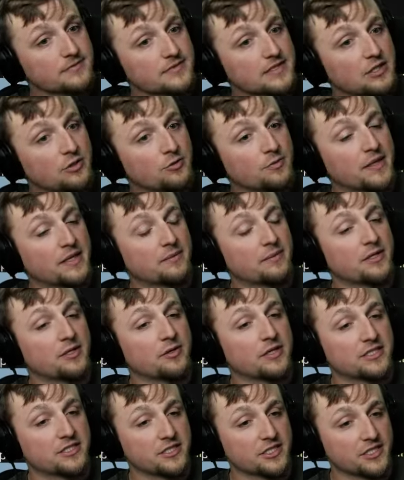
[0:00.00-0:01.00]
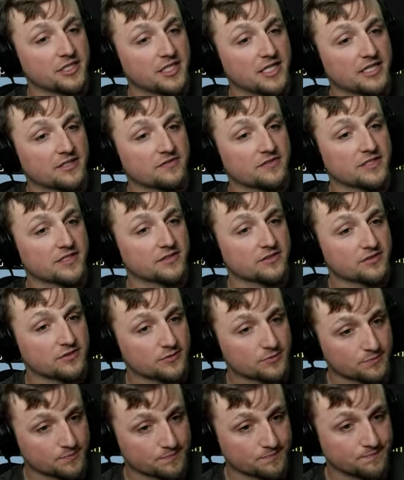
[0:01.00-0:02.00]
It would make me question a lot of
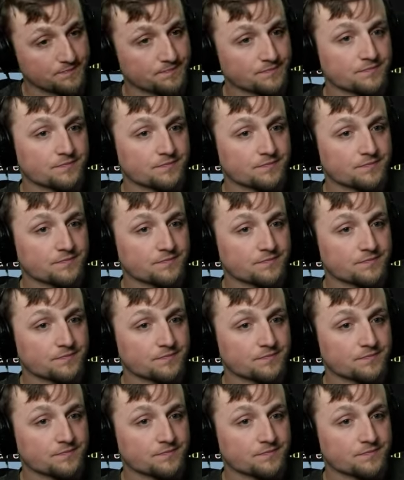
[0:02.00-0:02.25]
things. Mm-hmm.